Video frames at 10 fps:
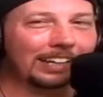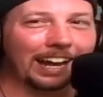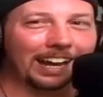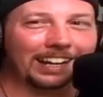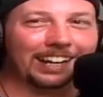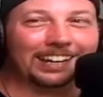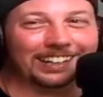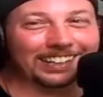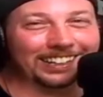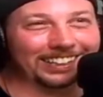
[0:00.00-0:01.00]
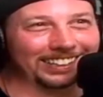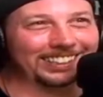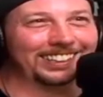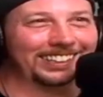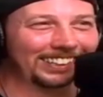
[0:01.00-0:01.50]
Yeah.
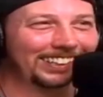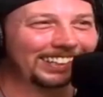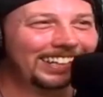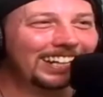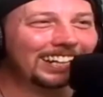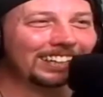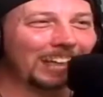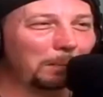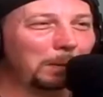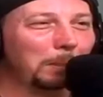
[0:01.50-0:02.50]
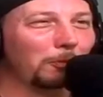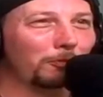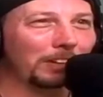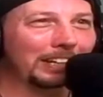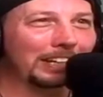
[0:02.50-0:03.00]
A lot of people
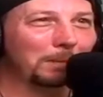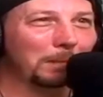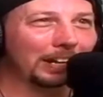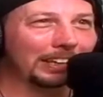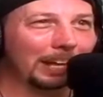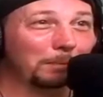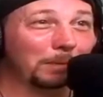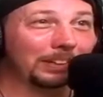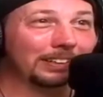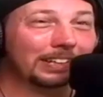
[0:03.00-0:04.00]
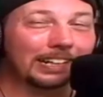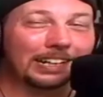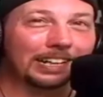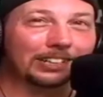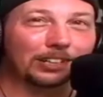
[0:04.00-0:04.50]
forget about that, but
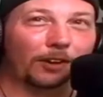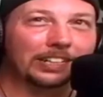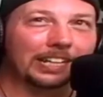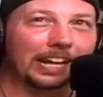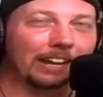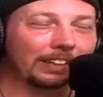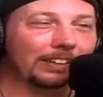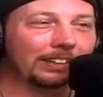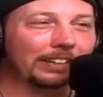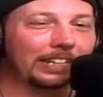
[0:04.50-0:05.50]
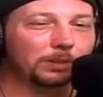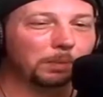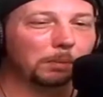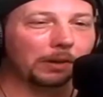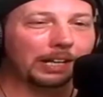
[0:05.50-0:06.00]
it's crazy how he's
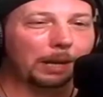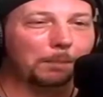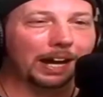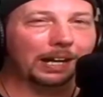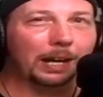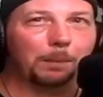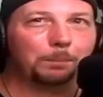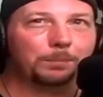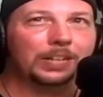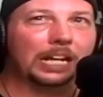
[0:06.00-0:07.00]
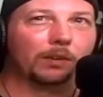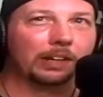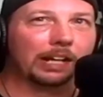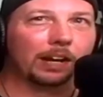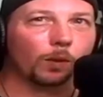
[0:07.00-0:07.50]
been bringing that back up here
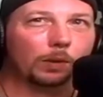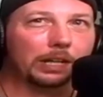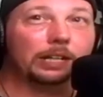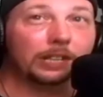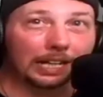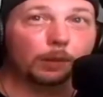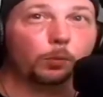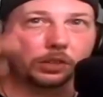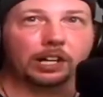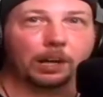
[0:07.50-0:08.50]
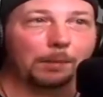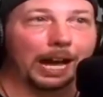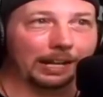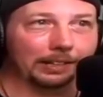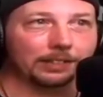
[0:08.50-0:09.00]
and there when he would come
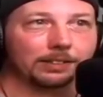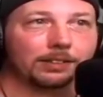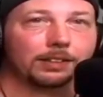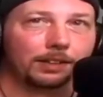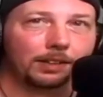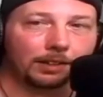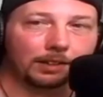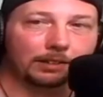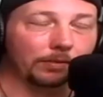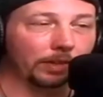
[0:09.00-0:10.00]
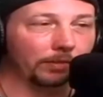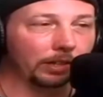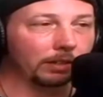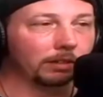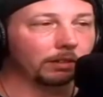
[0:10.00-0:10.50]
back to
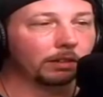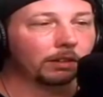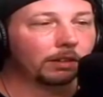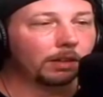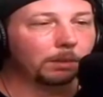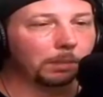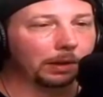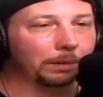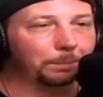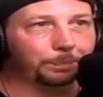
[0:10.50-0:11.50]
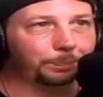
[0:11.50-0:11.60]
WWE. But